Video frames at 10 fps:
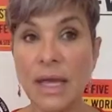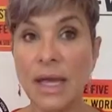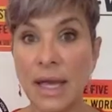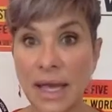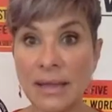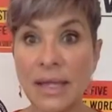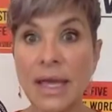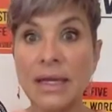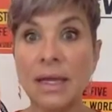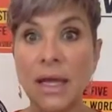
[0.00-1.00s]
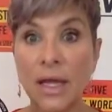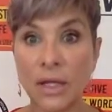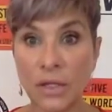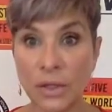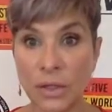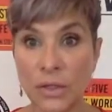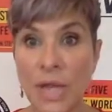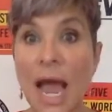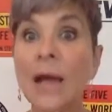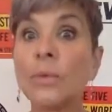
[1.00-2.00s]
and then
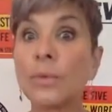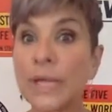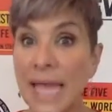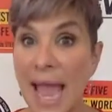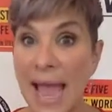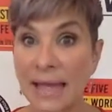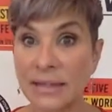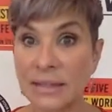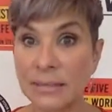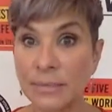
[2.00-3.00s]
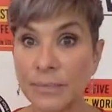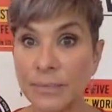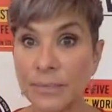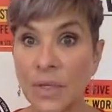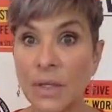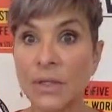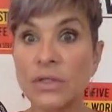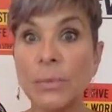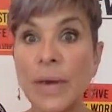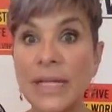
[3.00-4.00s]
not react.
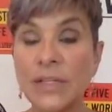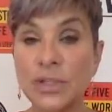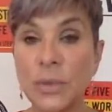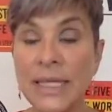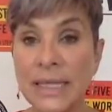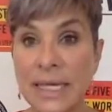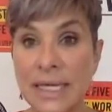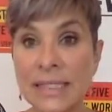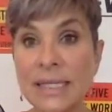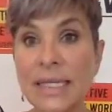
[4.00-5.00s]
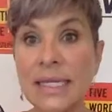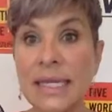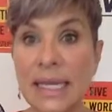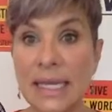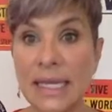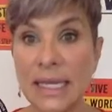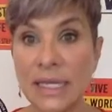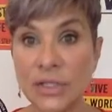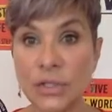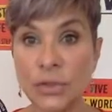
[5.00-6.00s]
So by doing this and getting
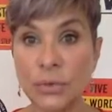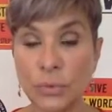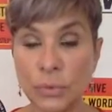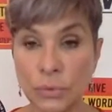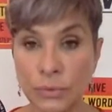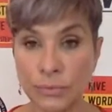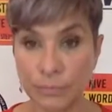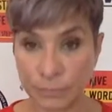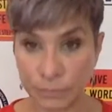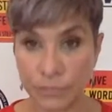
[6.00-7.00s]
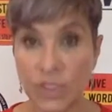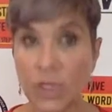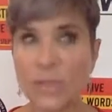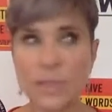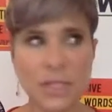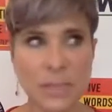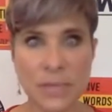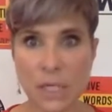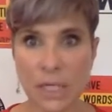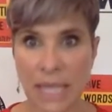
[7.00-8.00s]
into, you know, especially
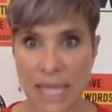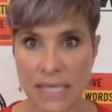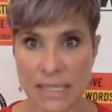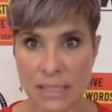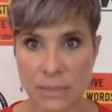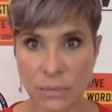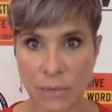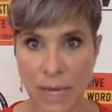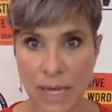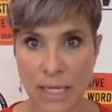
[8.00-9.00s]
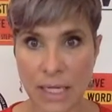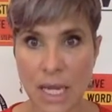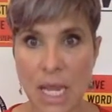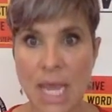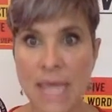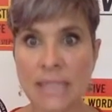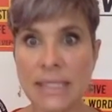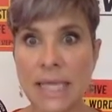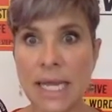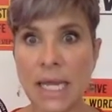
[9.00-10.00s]
with our kids, right? It's
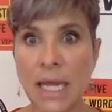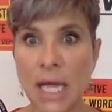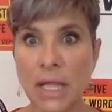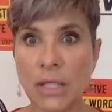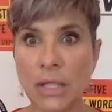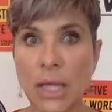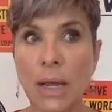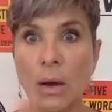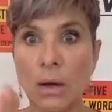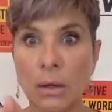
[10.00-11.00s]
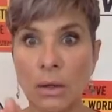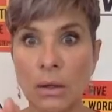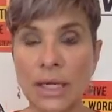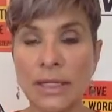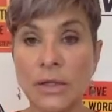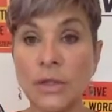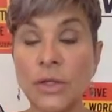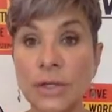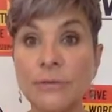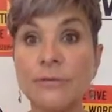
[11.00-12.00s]
like, you're like, oh, and you
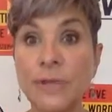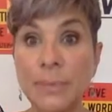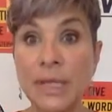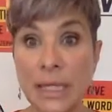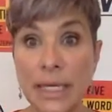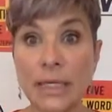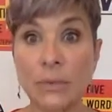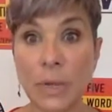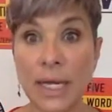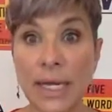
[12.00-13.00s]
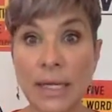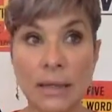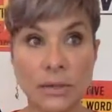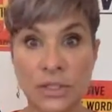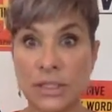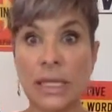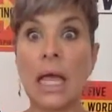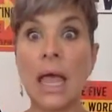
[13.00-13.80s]
can flip the lid, right? And just like,